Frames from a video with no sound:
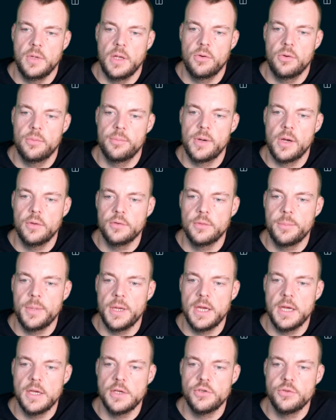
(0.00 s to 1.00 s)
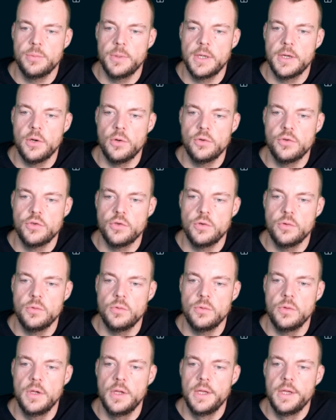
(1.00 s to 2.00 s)
our browser page, we go
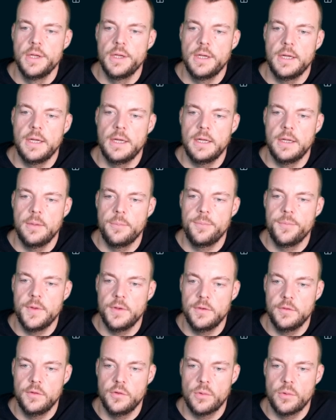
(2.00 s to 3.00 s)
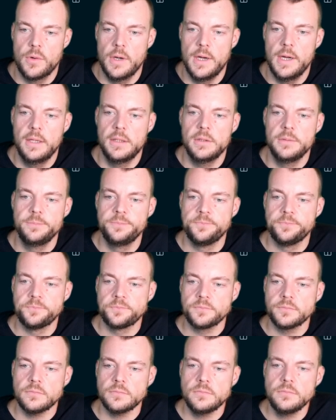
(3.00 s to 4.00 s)
to um, this URL
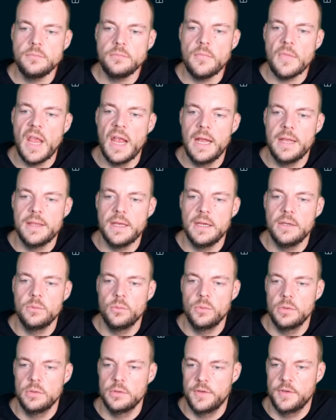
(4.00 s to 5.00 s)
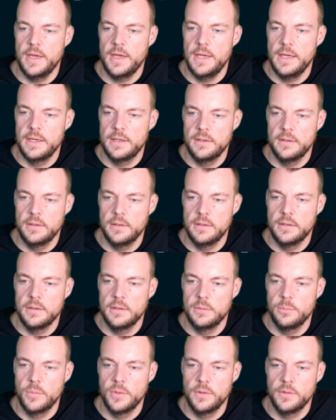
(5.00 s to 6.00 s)
and then we'll take
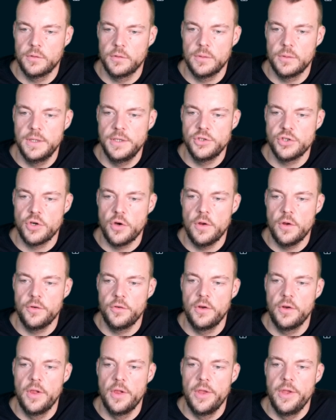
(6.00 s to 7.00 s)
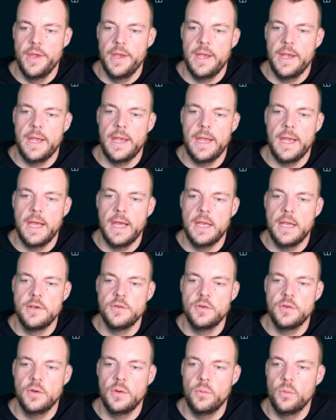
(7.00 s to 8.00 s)
um, a screenshot.
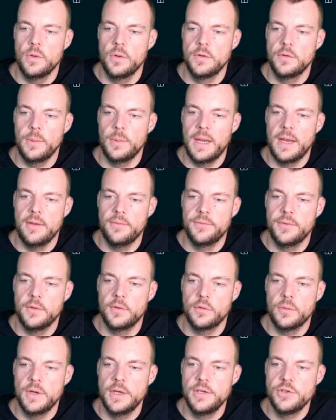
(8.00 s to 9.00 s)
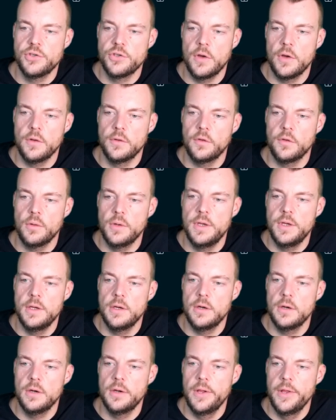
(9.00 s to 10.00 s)
And once we have the screenshot, so
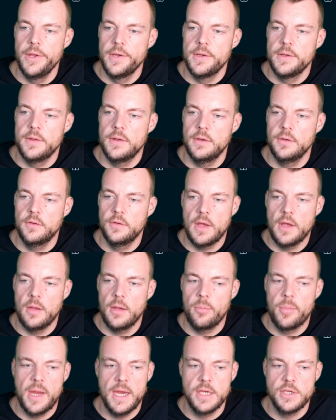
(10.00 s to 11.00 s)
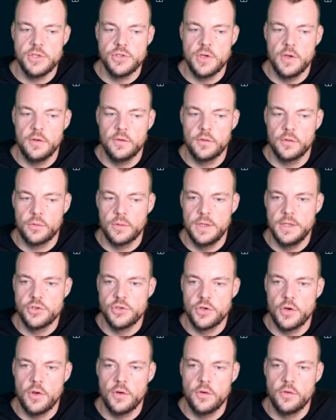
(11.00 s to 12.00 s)
here this uh, page
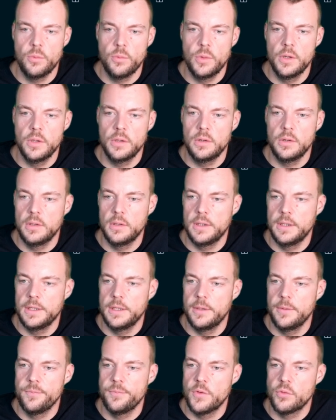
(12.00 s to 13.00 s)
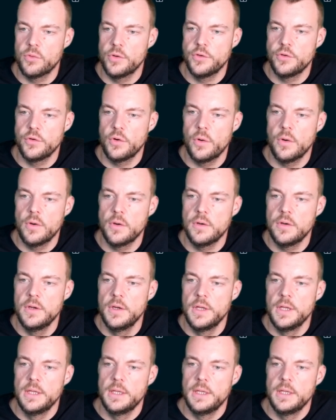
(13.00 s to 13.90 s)
screenshot will um, return